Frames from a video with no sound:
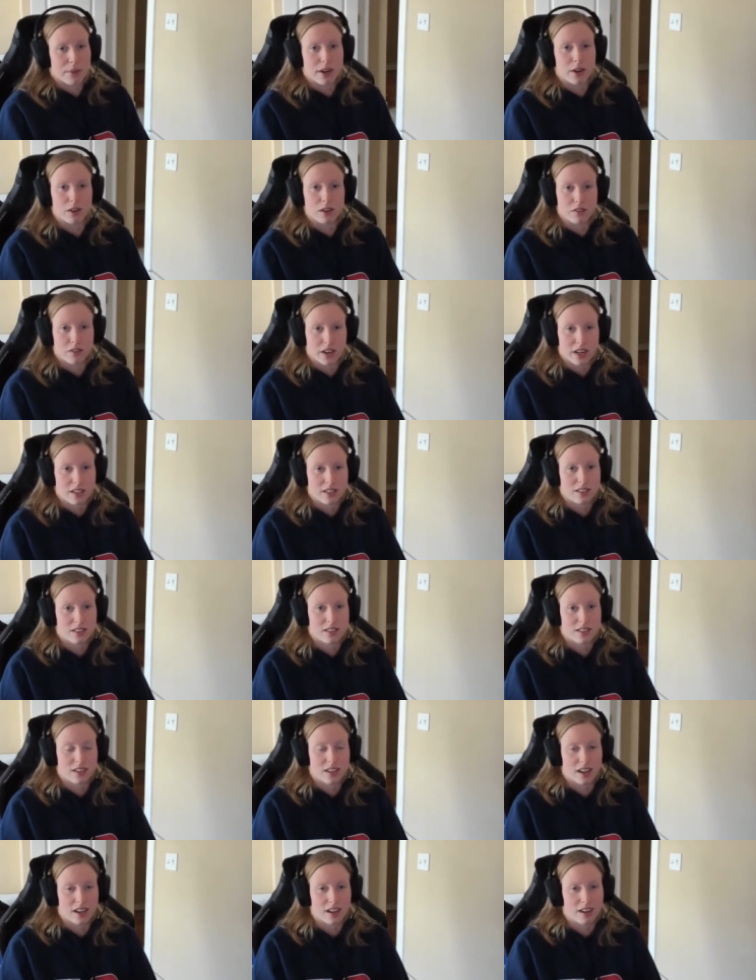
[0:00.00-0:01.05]
my own advice
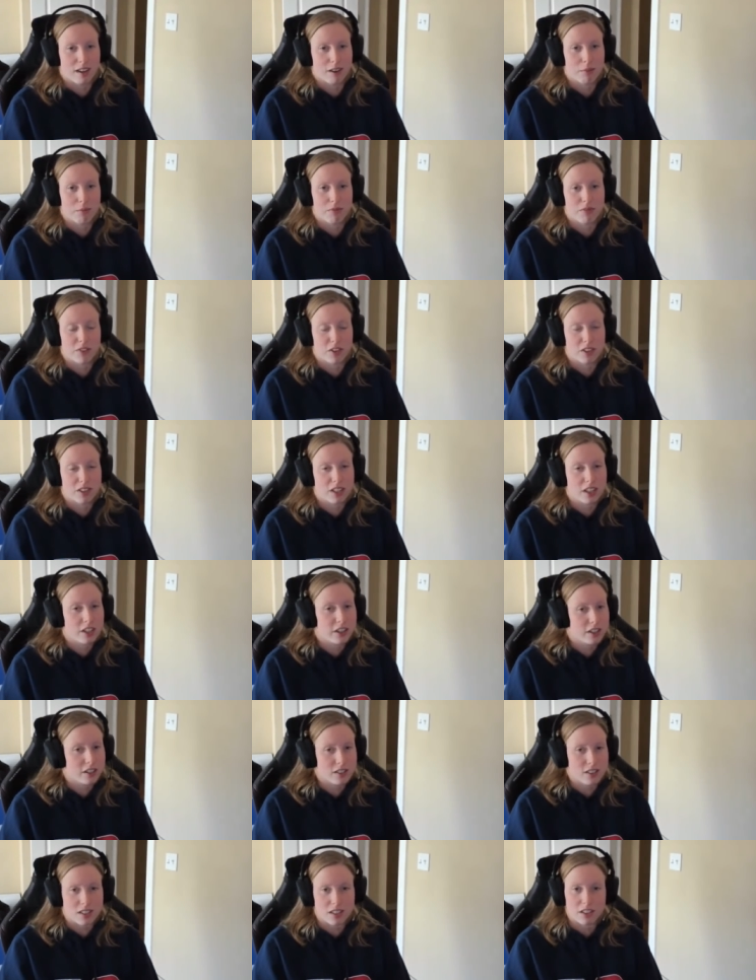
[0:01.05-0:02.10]
um, for
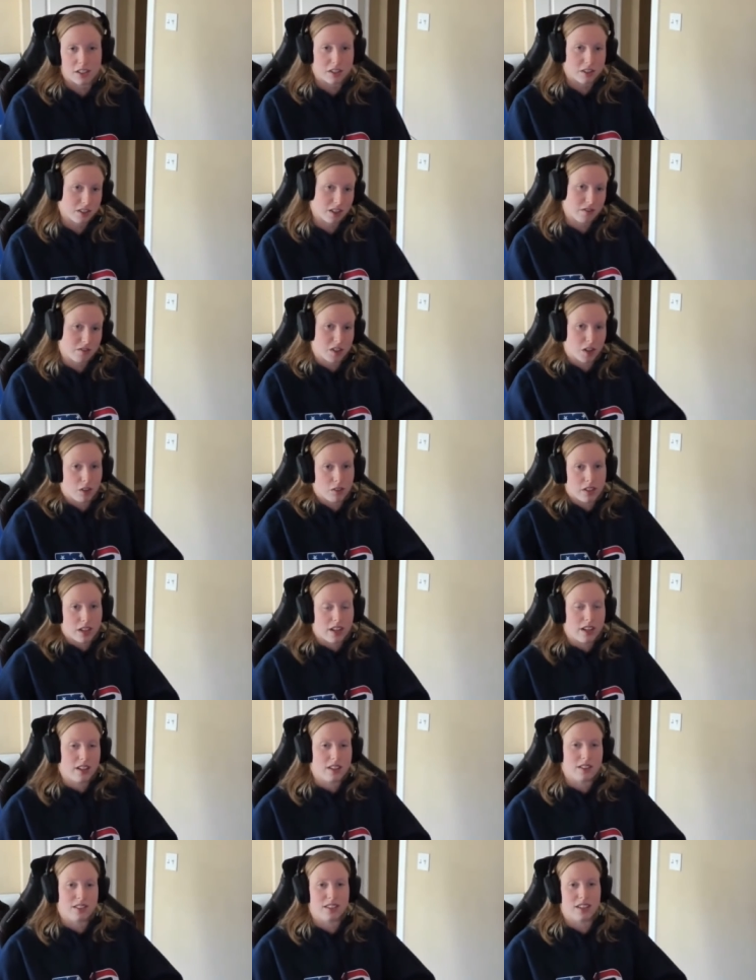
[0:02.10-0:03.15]
years and years i've told
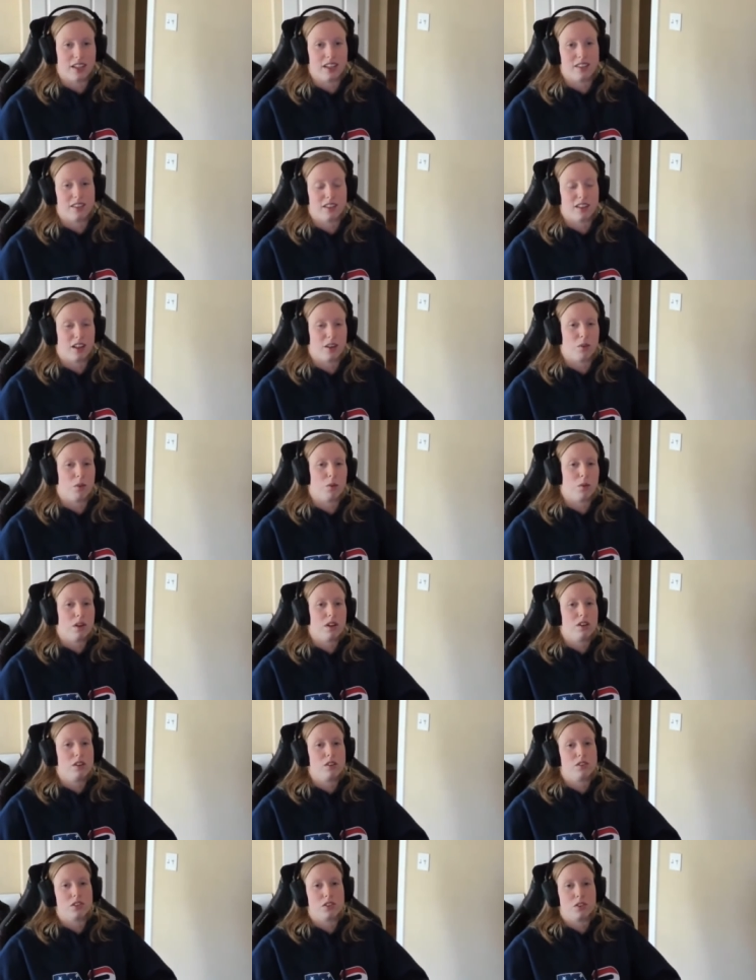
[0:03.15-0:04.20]
kids like they're like well what do
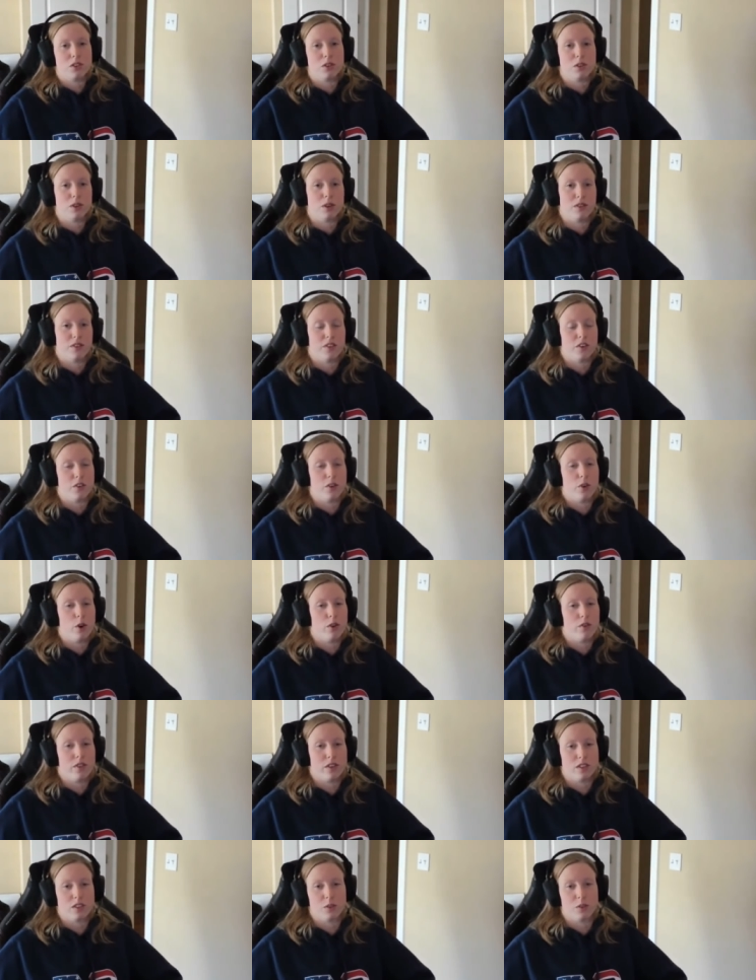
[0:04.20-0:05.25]
you do if you're
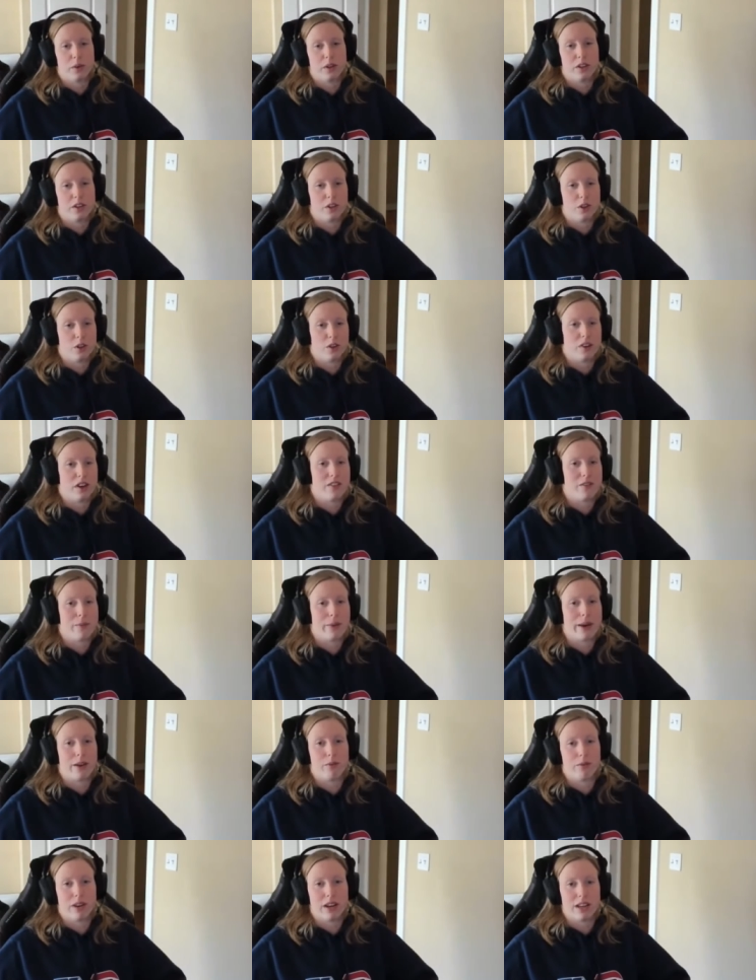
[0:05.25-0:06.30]
nervous or what do you do if you have a
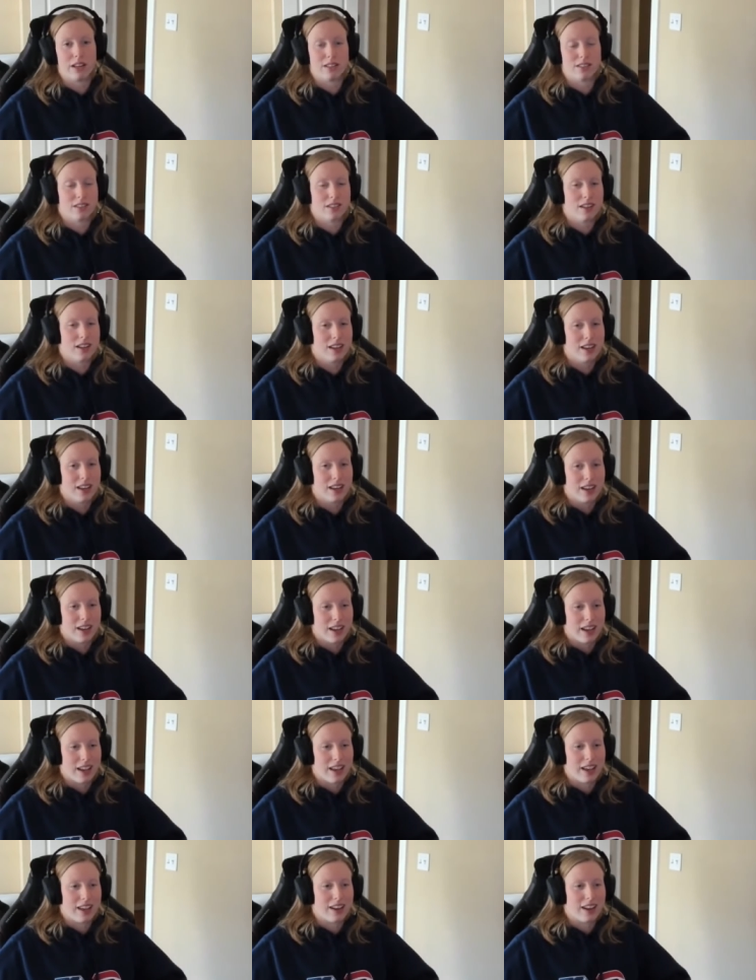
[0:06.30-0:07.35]
bad race
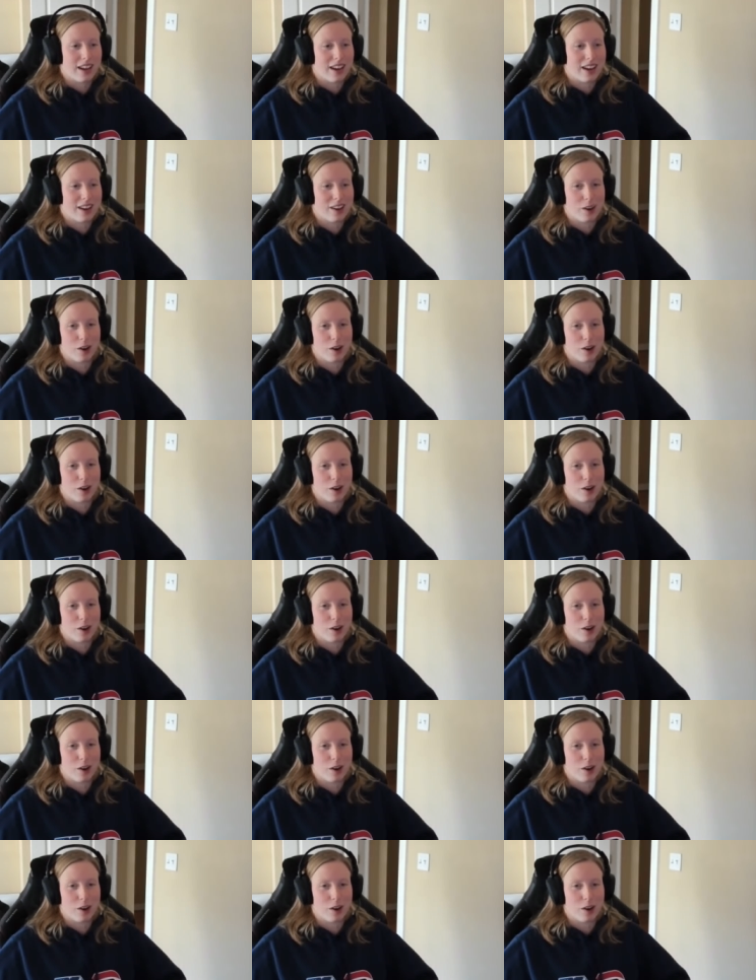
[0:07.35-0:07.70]
and i